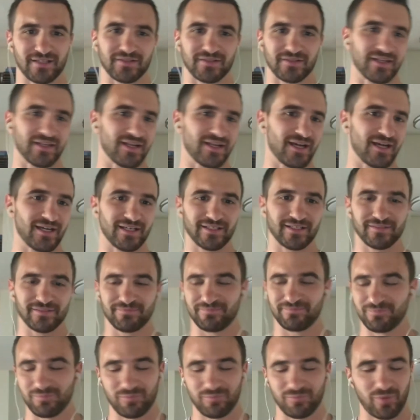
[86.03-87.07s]
And then I
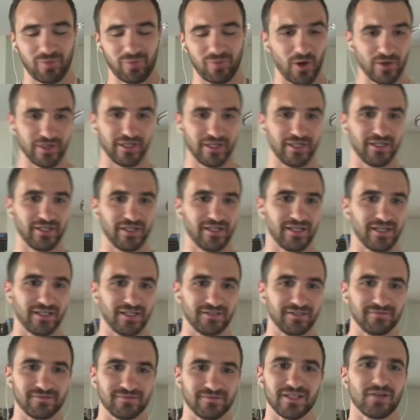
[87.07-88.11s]
partied
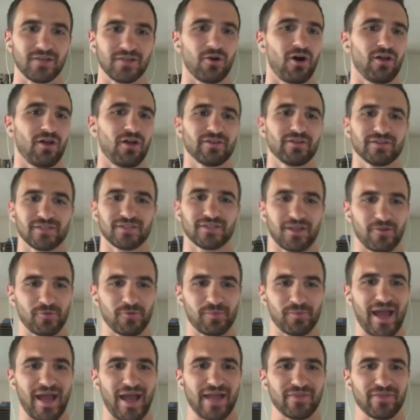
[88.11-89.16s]
and did all these other
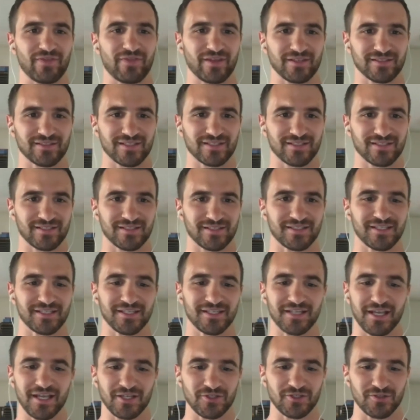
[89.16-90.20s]
bad things as a
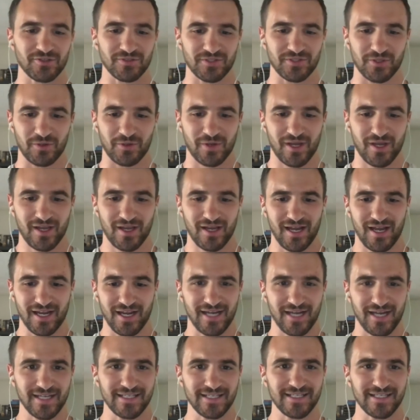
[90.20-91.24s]
teenager. So I
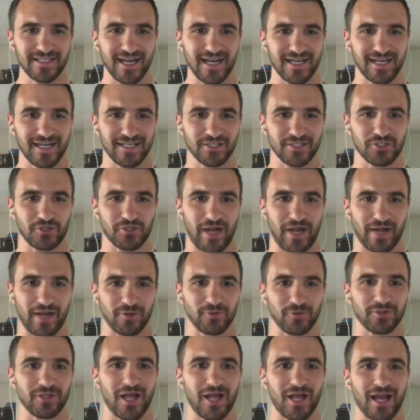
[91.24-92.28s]
kind of straddled
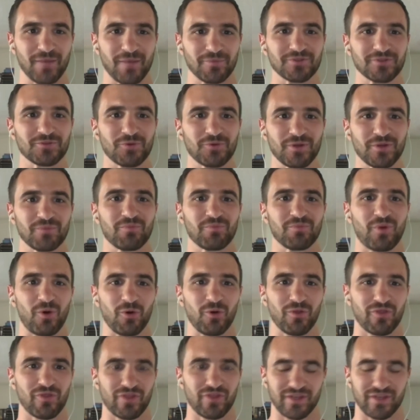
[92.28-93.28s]
the line between both.